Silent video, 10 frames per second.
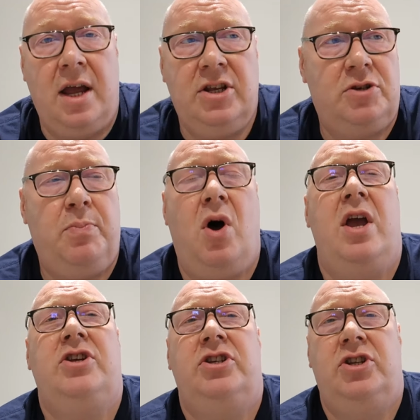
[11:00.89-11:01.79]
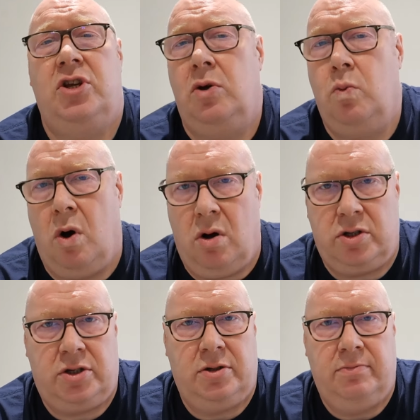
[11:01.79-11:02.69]
Inspired you to do
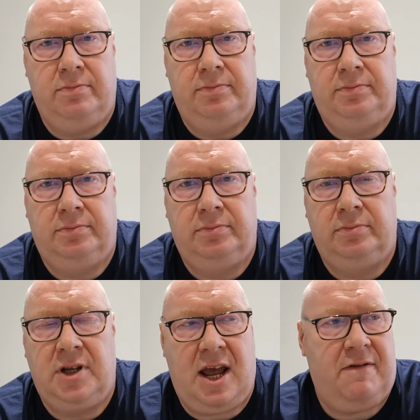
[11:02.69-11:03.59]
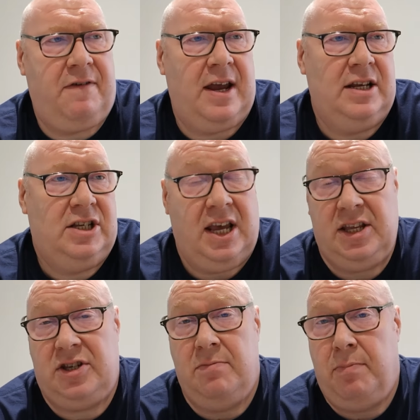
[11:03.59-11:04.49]
what? Get fake
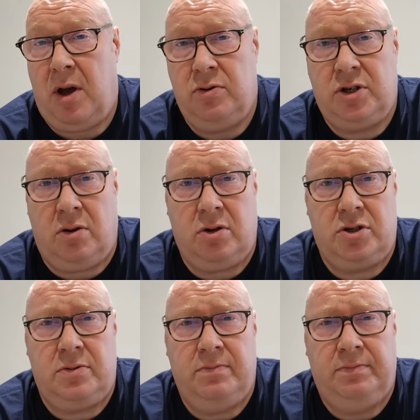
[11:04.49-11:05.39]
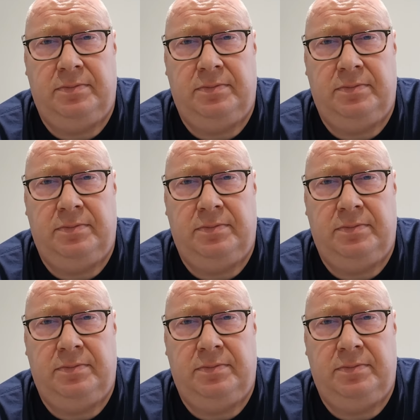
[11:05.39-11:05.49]
tits and Botox?